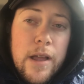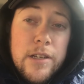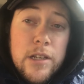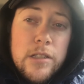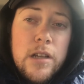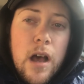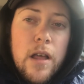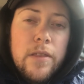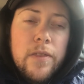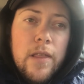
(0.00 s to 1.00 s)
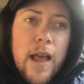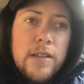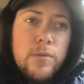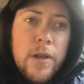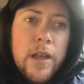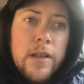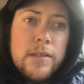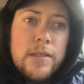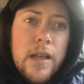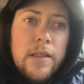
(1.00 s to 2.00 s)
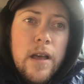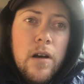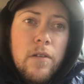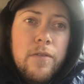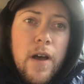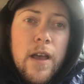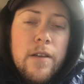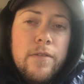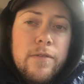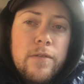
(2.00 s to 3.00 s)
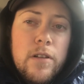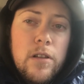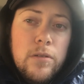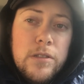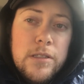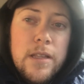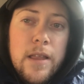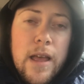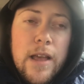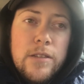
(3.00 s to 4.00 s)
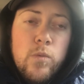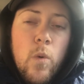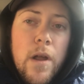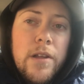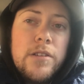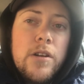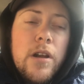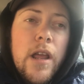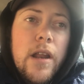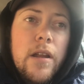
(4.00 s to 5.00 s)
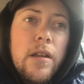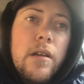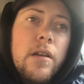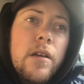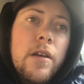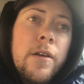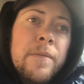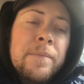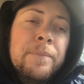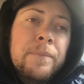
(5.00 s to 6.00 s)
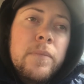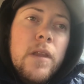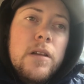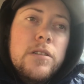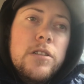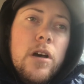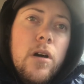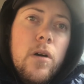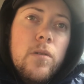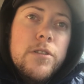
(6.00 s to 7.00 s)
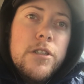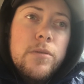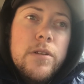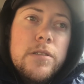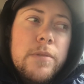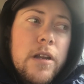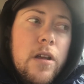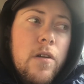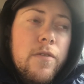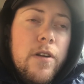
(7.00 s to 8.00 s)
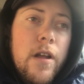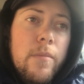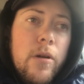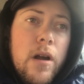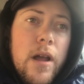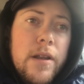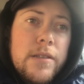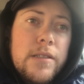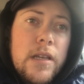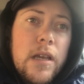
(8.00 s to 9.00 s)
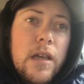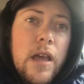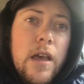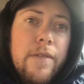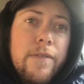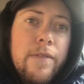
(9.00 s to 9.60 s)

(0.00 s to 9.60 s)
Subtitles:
I just got last week said the L5 closest to the S1 is herniated. So she wants me to go for an MRI to see if